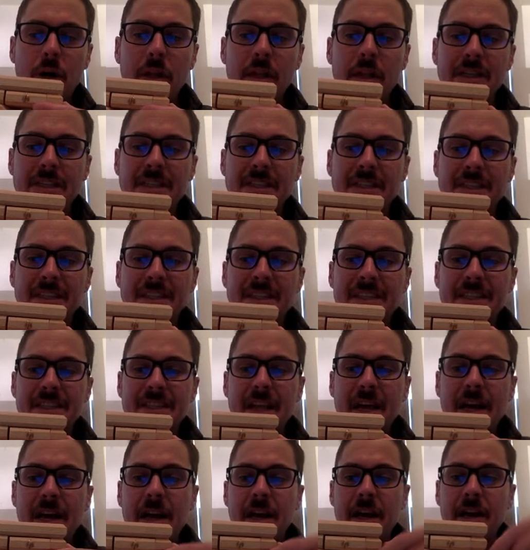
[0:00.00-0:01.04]
as a
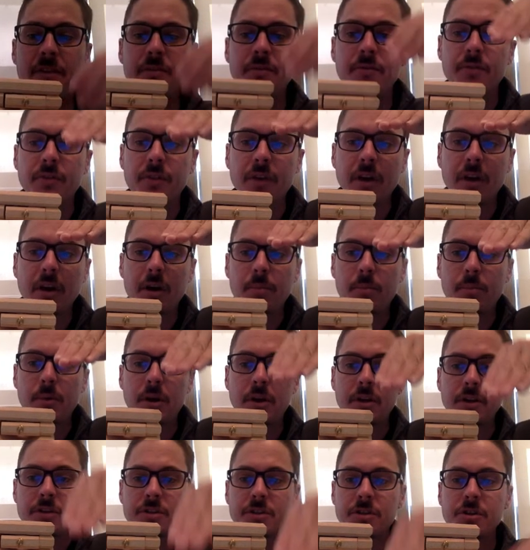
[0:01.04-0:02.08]
slide for the
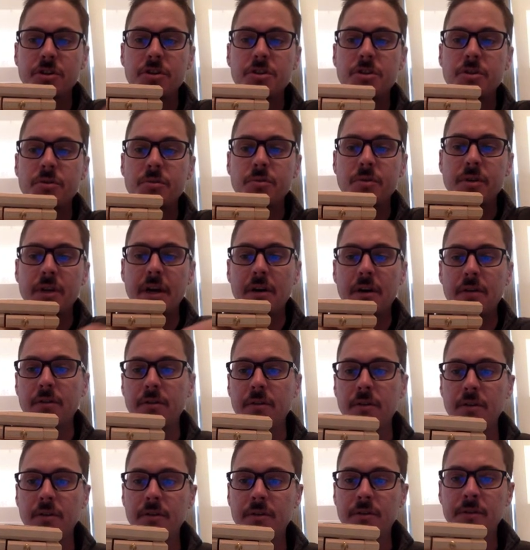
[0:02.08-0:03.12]
gumballs to shoot down.
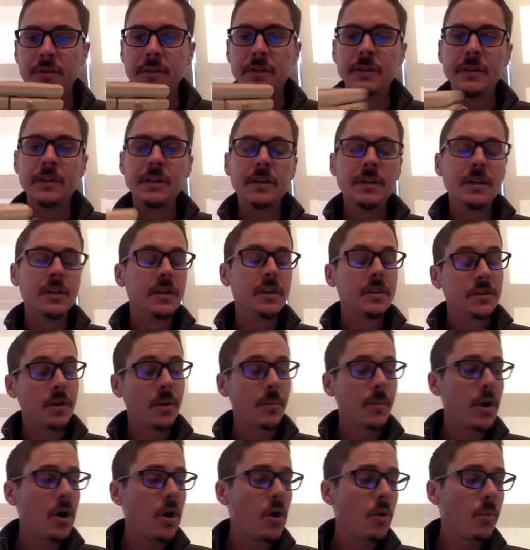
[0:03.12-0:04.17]
So I'm
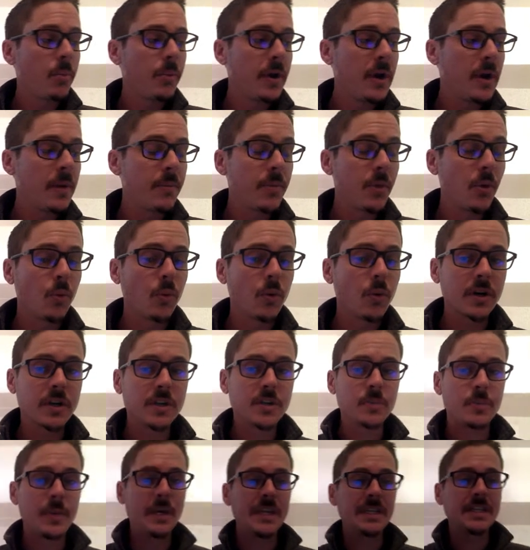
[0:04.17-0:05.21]
going to open up the
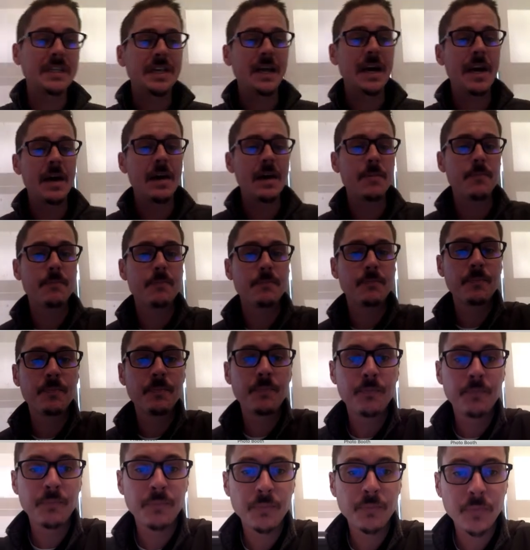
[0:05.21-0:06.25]
Workspace app.
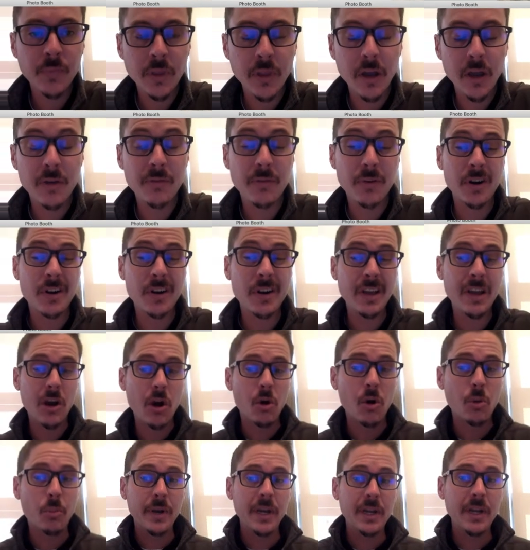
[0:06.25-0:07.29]
I've already
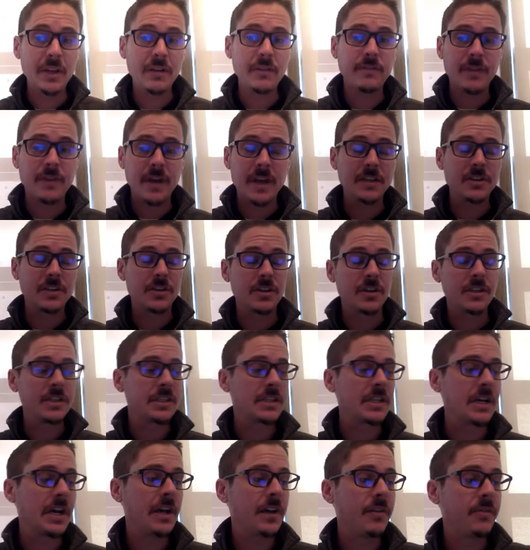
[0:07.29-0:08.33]
opened Inventor
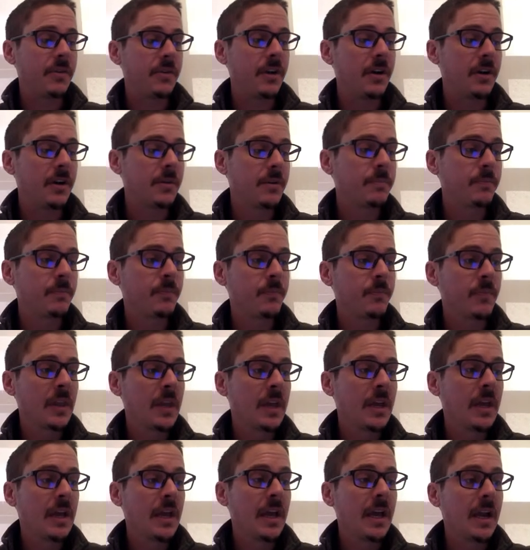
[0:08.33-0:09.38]
inside of here,
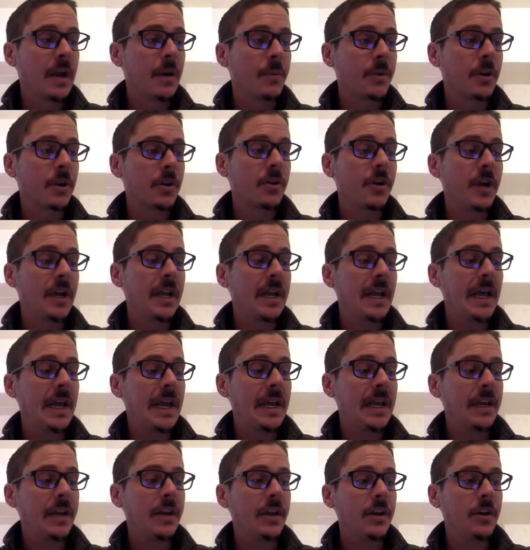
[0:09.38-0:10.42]
and I'm going to create a
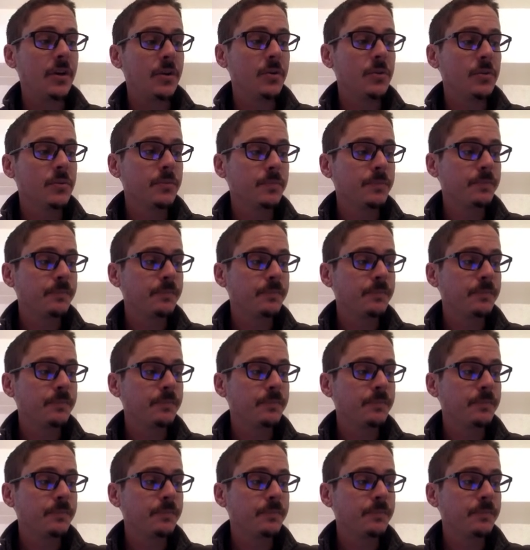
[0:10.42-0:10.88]
new